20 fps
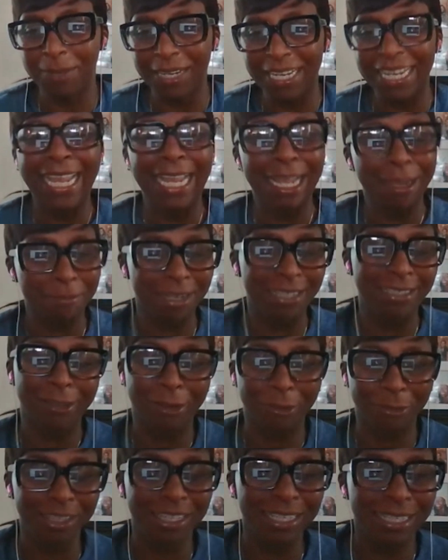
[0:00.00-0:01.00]
but kicking
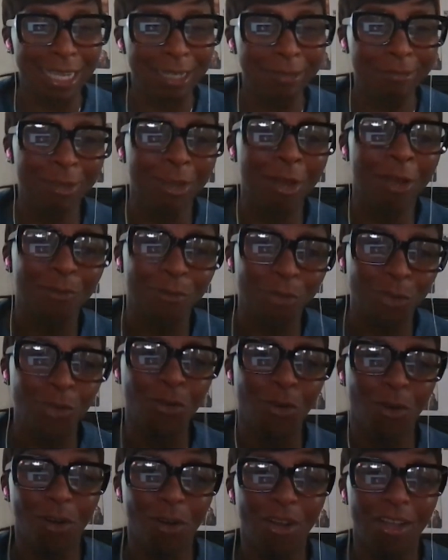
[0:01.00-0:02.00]
myself at the same time for
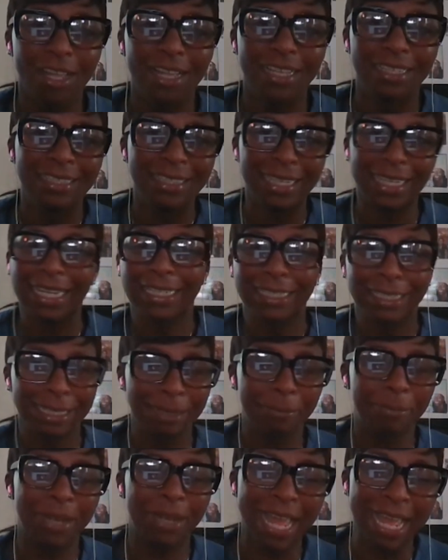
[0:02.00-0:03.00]
not sticking to
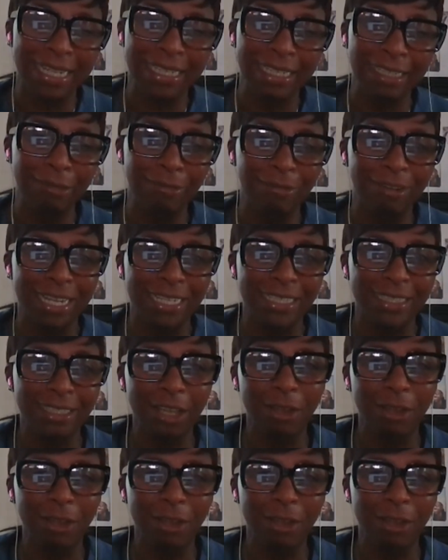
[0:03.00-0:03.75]
the plan in the race.